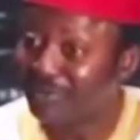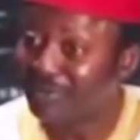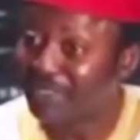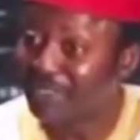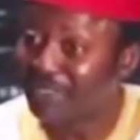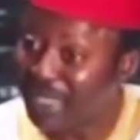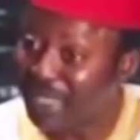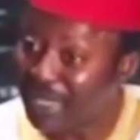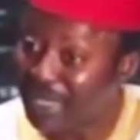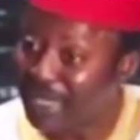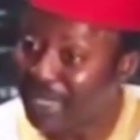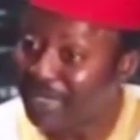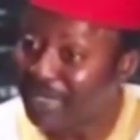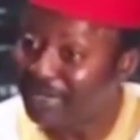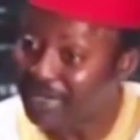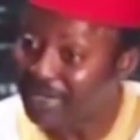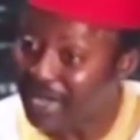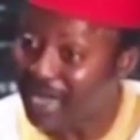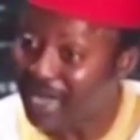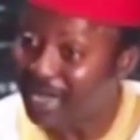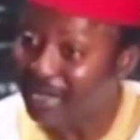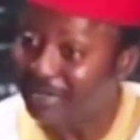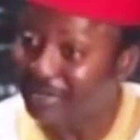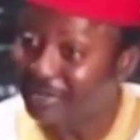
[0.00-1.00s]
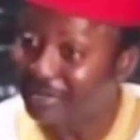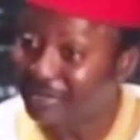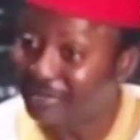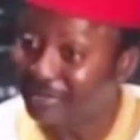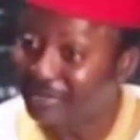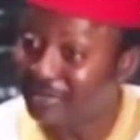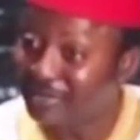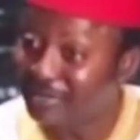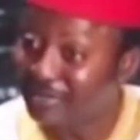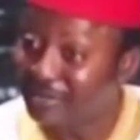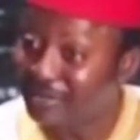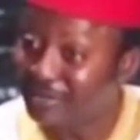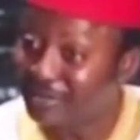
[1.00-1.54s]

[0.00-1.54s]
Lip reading: said that